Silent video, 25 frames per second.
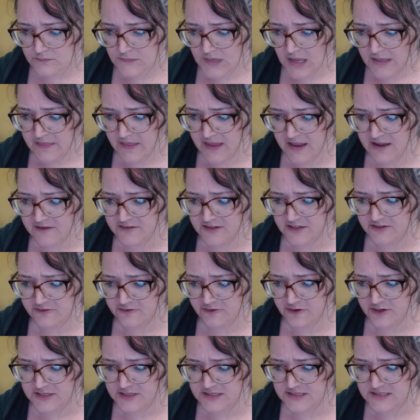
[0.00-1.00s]
they have
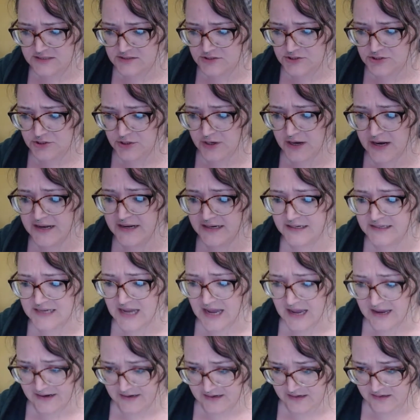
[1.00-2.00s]
different training
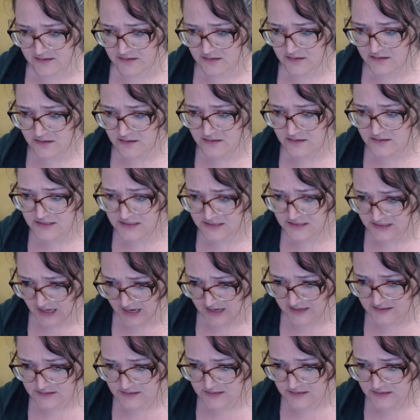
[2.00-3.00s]
data
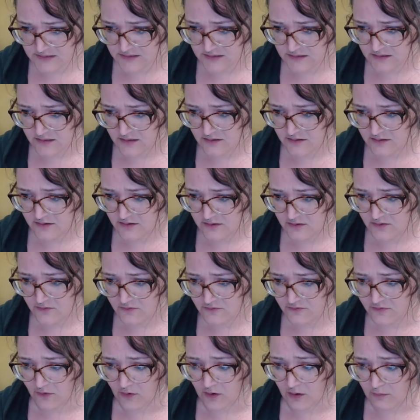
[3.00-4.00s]
sets
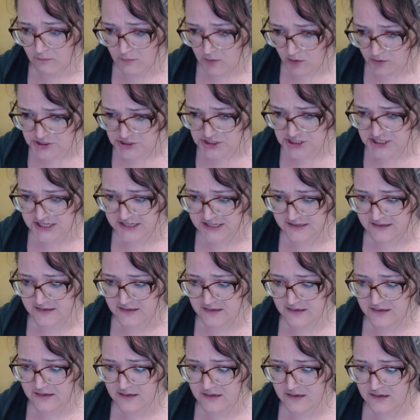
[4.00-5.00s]
for emotion
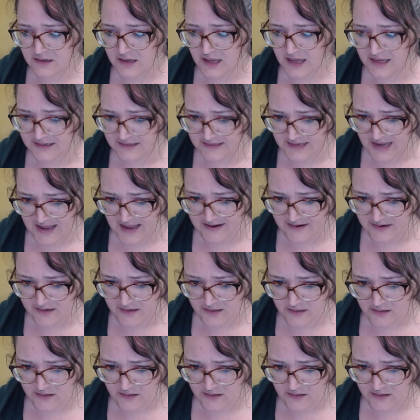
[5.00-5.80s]
and data